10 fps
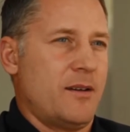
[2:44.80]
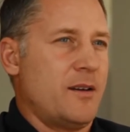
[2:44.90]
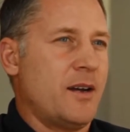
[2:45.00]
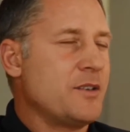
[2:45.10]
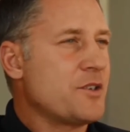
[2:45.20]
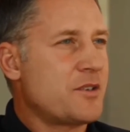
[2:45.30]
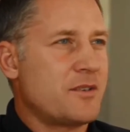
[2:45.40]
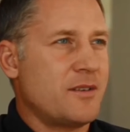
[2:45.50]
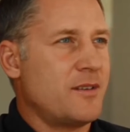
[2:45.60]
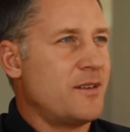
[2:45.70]
I
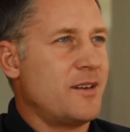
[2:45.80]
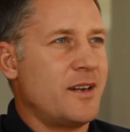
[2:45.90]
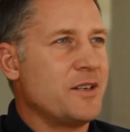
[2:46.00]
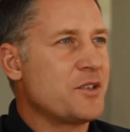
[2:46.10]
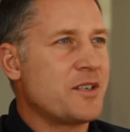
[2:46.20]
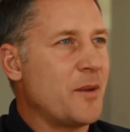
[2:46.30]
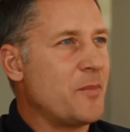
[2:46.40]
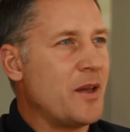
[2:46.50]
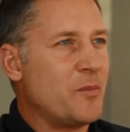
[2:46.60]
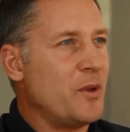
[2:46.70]
just
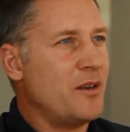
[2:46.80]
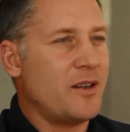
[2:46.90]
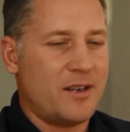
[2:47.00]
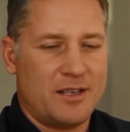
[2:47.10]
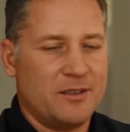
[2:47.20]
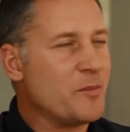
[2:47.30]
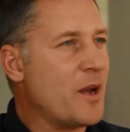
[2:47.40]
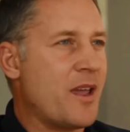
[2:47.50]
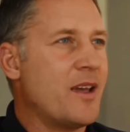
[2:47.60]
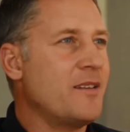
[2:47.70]
kept that pin. I held it in
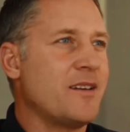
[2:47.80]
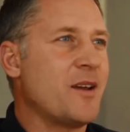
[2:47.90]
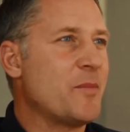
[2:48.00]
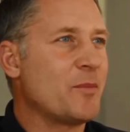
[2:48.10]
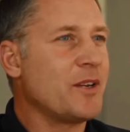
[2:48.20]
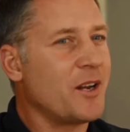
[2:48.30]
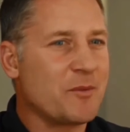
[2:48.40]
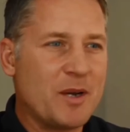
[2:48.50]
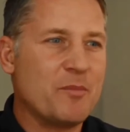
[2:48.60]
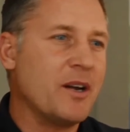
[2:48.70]
my hand, and I remember getting
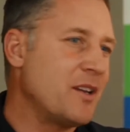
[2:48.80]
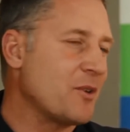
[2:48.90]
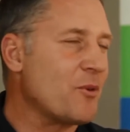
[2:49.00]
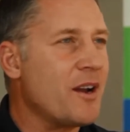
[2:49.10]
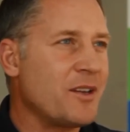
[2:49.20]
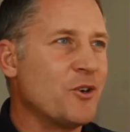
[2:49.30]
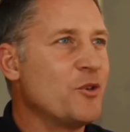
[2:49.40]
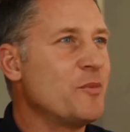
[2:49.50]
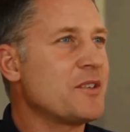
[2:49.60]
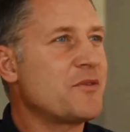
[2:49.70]
on my bike and riding
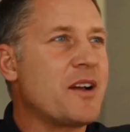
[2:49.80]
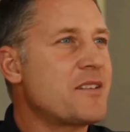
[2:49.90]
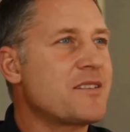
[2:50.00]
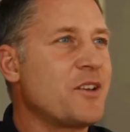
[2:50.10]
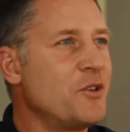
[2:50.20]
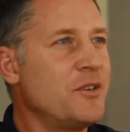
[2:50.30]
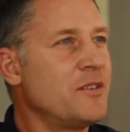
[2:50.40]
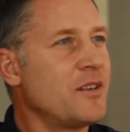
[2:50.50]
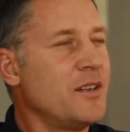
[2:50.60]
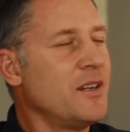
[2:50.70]
home and as fast as I
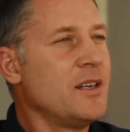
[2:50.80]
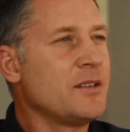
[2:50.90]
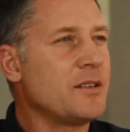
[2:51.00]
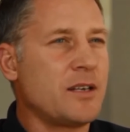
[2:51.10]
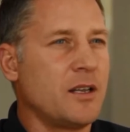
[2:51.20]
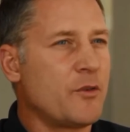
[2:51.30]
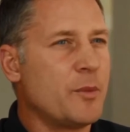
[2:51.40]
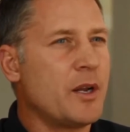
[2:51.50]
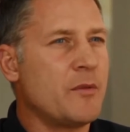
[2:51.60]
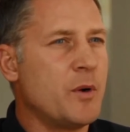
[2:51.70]
could to tell
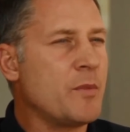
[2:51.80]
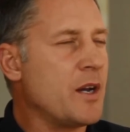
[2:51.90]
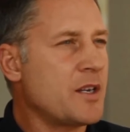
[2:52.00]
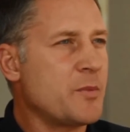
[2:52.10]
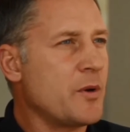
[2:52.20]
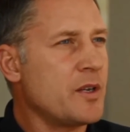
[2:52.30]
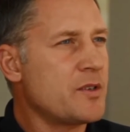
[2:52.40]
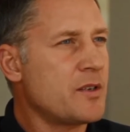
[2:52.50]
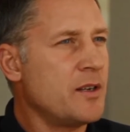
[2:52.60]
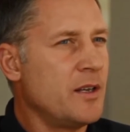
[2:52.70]
everybody about my
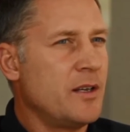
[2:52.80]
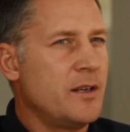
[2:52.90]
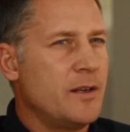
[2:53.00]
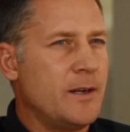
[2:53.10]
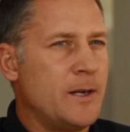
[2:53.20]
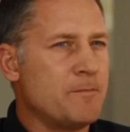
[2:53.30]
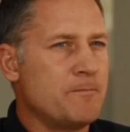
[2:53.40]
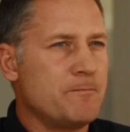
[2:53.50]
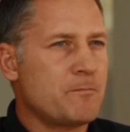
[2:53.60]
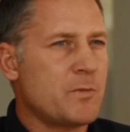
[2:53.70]
experience. And
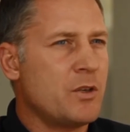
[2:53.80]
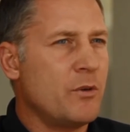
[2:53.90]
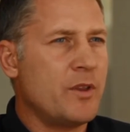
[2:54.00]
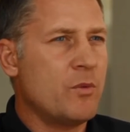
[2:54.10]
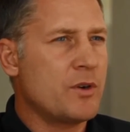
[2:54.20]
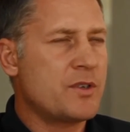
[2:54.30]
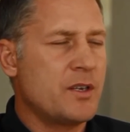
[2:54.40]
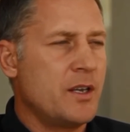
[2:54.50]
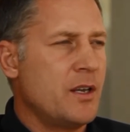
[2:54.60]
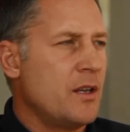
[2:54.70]
they
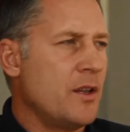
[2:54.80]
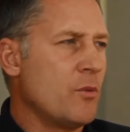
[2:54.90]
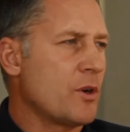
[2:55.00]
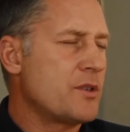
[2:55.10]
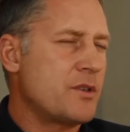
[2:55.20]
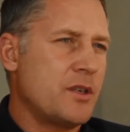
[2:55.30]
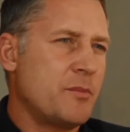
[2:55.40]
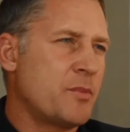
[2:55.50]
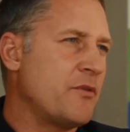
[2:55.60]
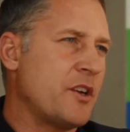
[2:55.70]
weren't
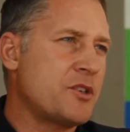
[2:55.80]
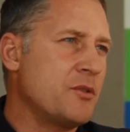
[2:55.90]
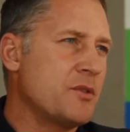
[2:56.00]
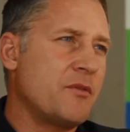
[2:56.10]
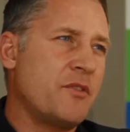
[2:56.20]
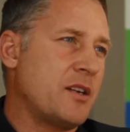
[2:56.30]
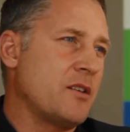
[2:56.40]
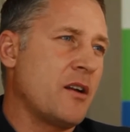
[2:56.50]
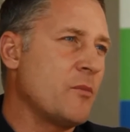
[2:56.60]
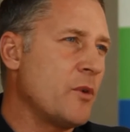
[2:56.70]
professionals. In
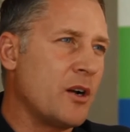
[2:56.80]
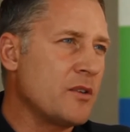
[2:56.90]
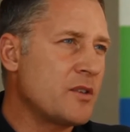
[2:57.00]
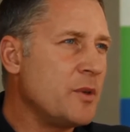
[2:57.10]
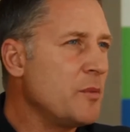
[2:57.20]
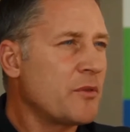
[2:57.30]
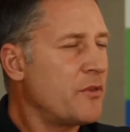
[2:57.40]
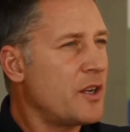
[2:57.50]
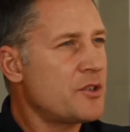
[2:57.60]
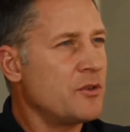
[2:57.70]
fact, none of them went on to be
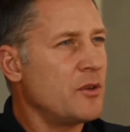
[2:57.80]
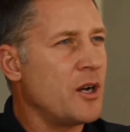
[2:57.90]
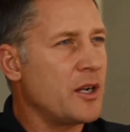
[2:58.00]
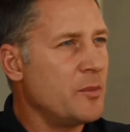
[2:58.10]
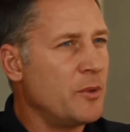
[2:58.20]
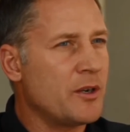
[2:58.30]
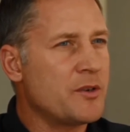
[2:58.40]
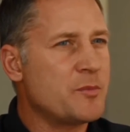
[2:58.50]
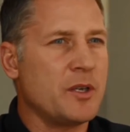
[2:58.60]
professional hockey players.